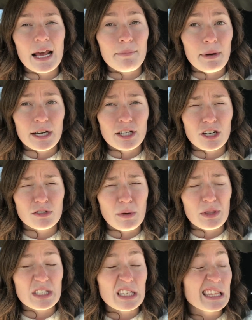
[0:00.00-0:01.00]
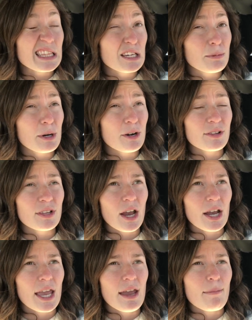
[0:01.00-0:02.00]
I might have talked about this a little bit earlier,
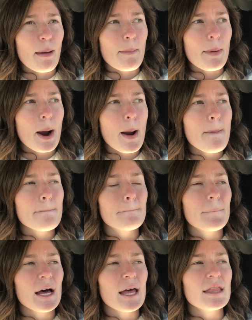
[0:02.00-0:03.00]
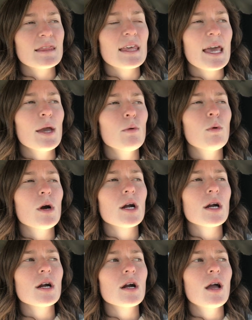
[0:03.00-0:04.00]
I can't remember, but they
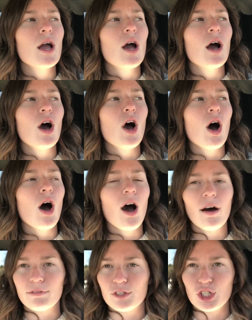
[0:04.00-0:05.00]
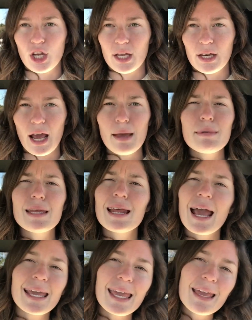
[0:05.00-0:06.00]
were off the chain. I mean,
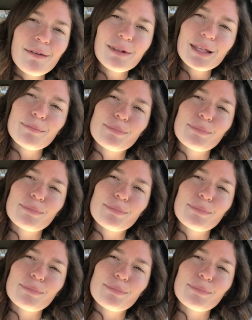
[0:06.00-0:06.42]
I can't really